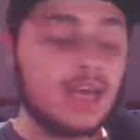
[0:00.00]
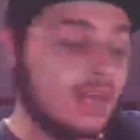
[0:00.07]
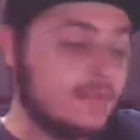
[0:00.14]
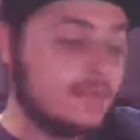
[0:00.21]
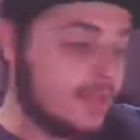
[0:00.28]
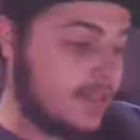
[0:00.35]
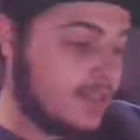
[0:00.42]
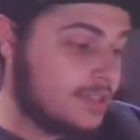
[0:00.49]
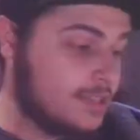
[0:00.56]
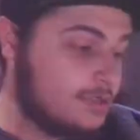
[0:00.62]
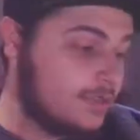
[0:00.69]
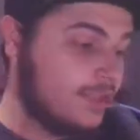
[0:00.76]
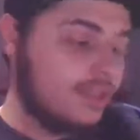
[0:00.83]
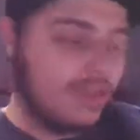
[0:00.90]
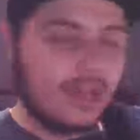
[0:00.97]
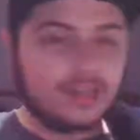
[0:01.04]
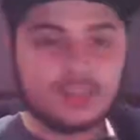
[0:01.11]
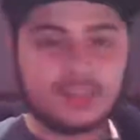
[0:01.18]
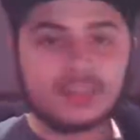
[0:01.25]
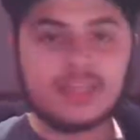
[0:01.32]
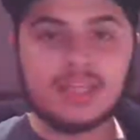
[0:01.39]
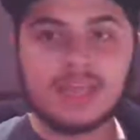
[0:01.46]
And as he
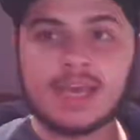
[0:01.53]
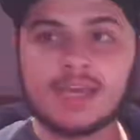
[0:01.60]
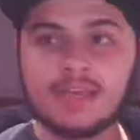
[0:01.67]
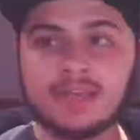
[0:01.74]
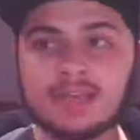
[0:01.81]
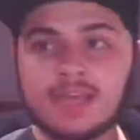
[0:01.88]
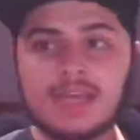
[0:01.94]
realizes in the end.